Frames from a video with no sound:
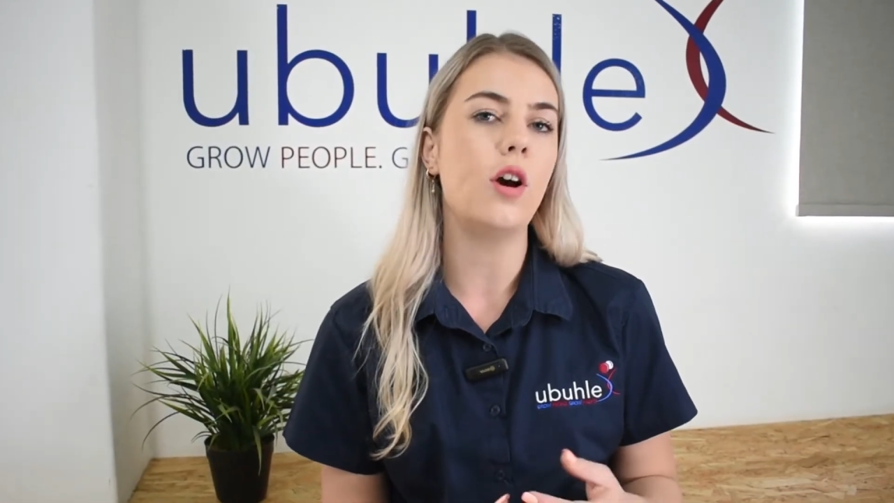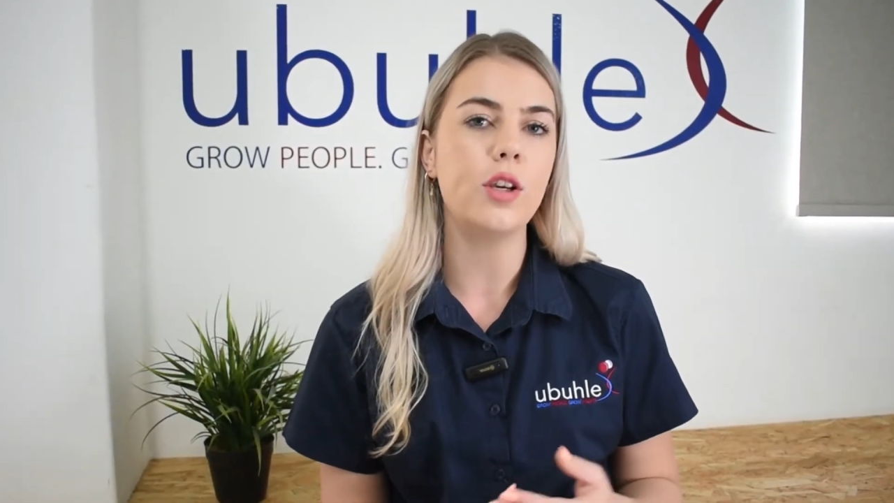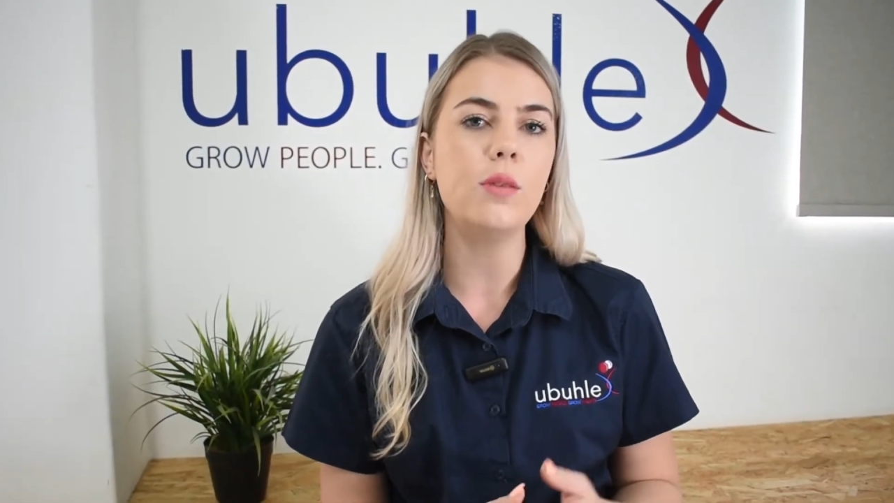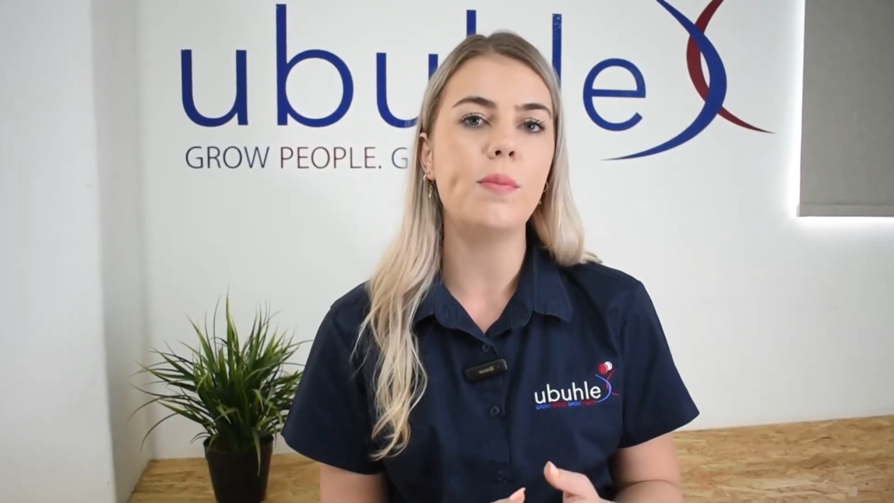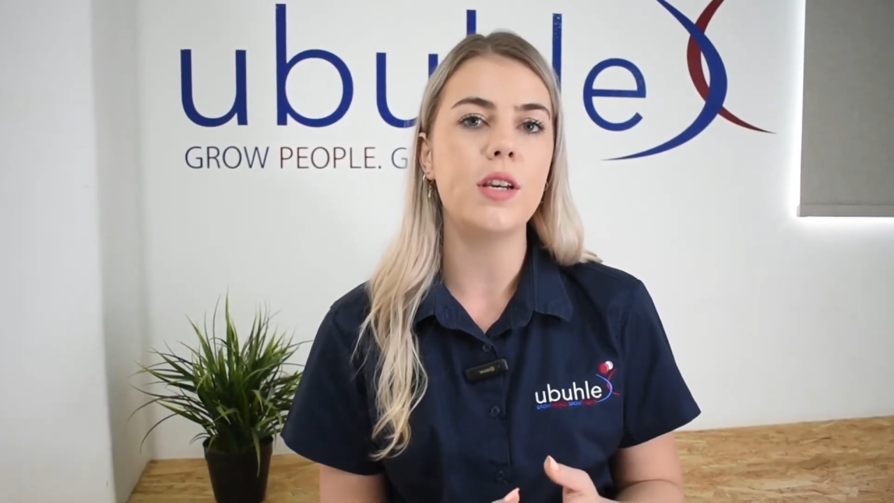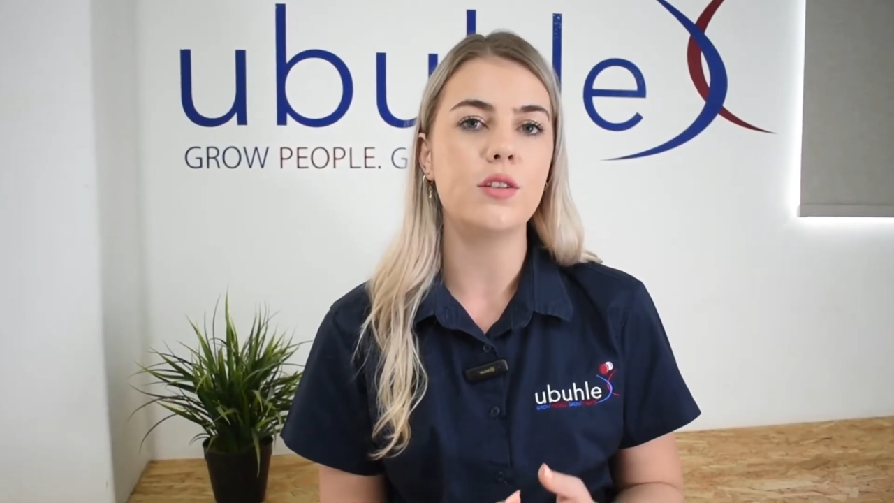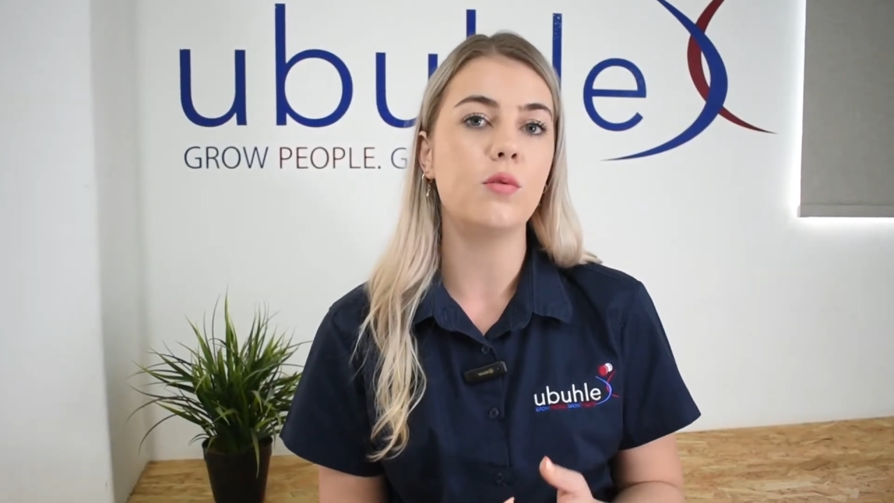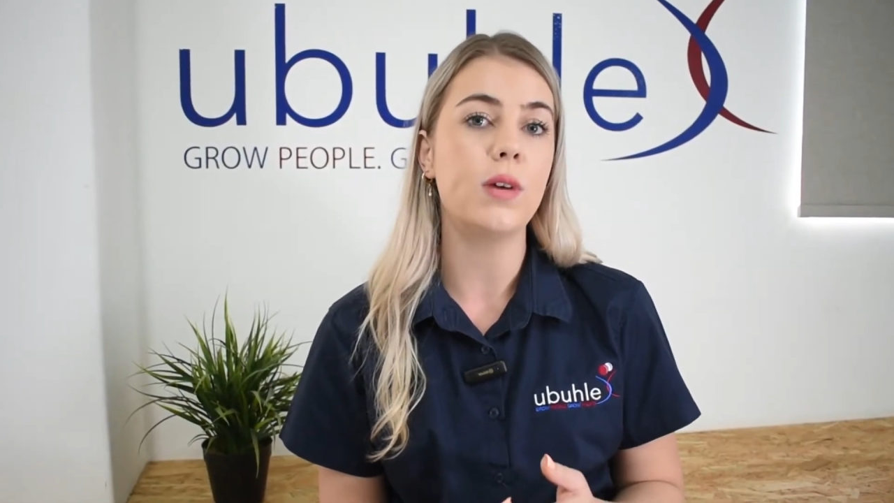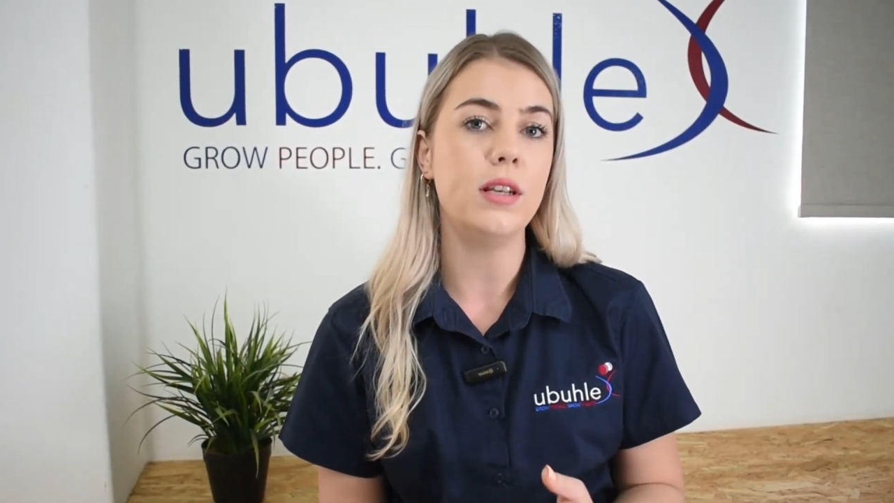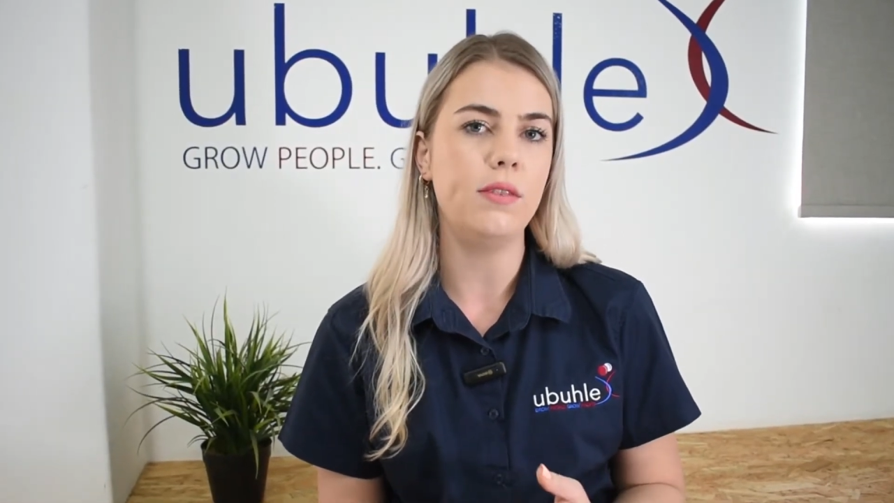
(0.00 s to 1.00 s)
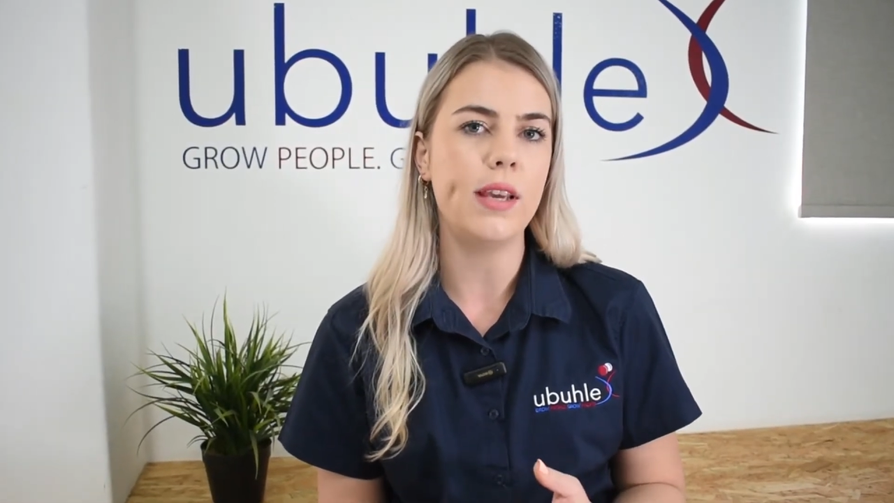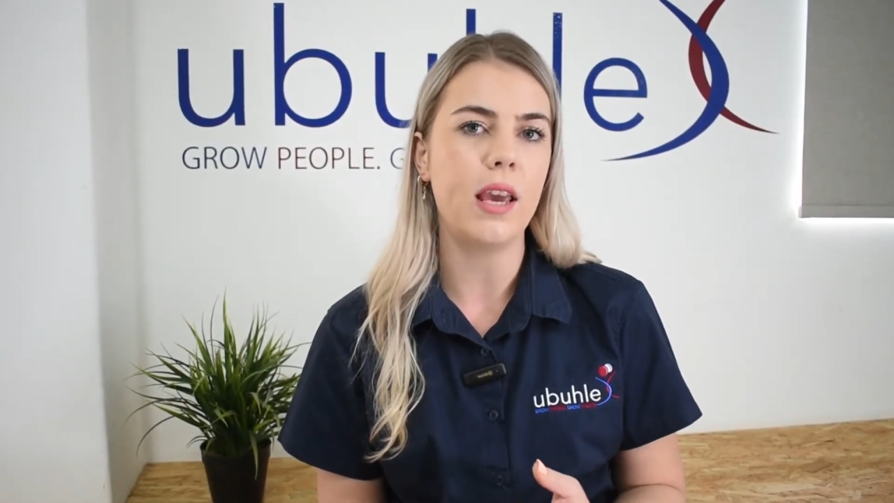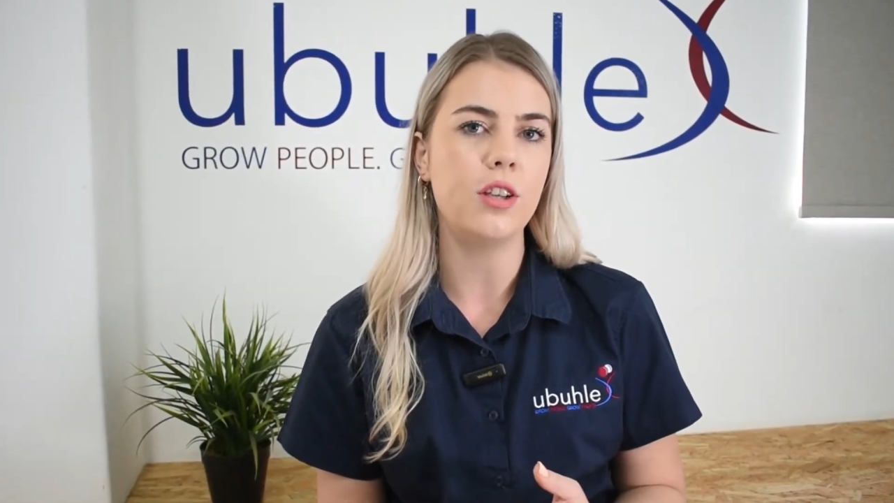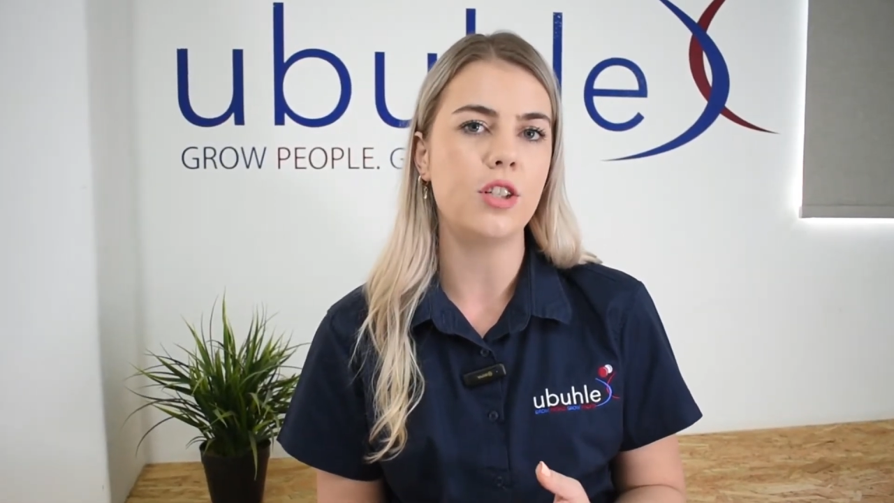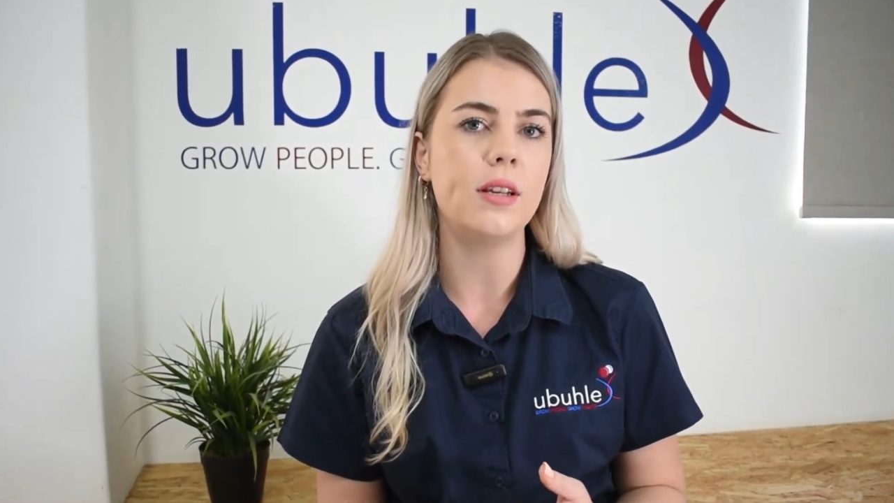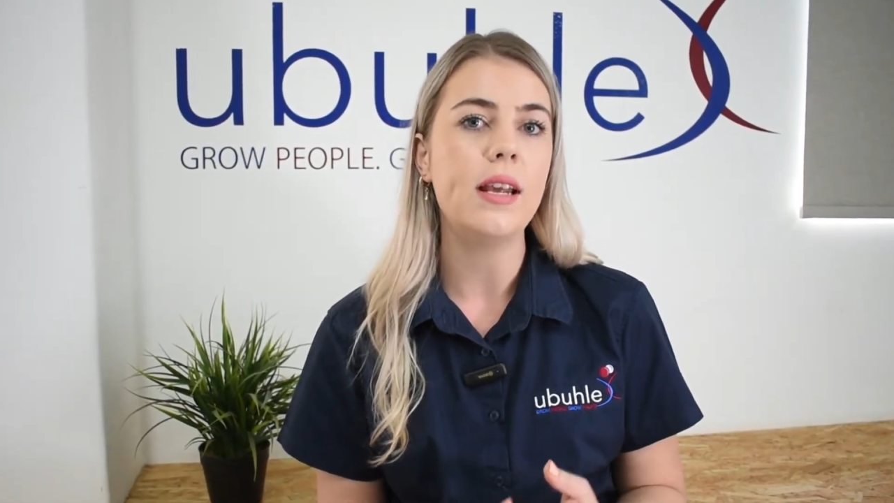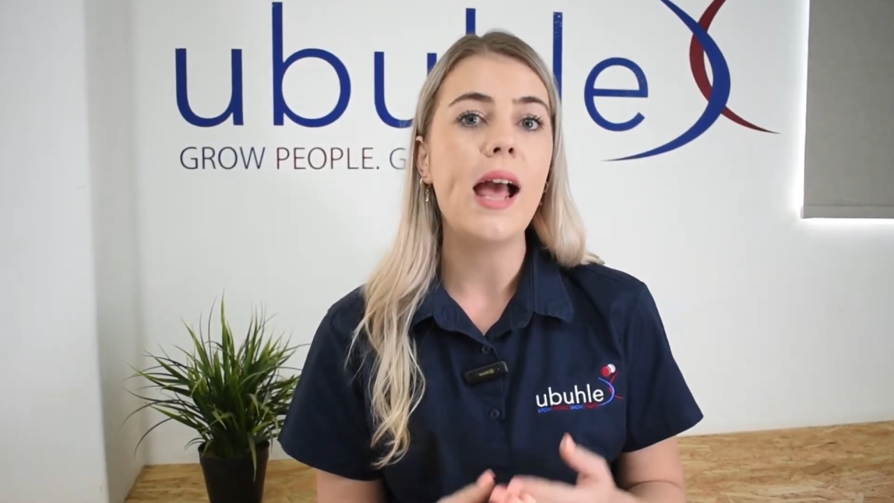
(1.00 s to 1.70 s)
occupational qualification